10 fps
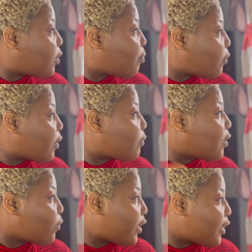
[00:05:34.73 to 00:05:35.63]

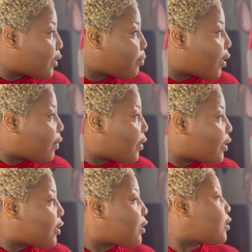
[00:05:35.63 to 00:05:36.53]
wind is
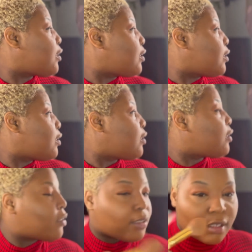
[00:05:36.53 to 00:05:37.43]
blowing
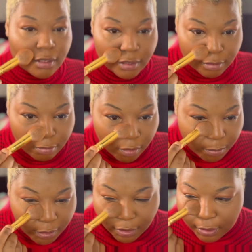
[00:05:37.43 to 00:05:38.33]
at this
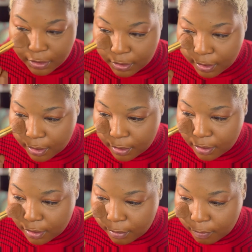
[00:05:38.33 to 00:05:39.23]
moment, and it's, like,
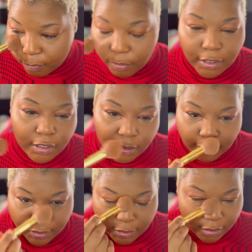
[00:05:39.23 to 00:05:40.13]
40
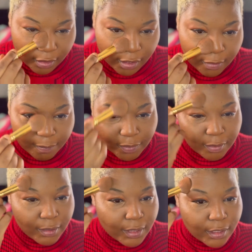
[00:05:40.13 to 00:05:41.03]
degrees. Okay. It
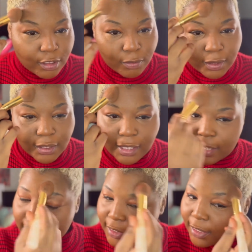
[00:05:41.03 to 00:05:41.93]
was, like, 20
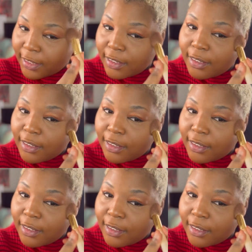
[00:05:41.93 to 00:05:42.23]
last night.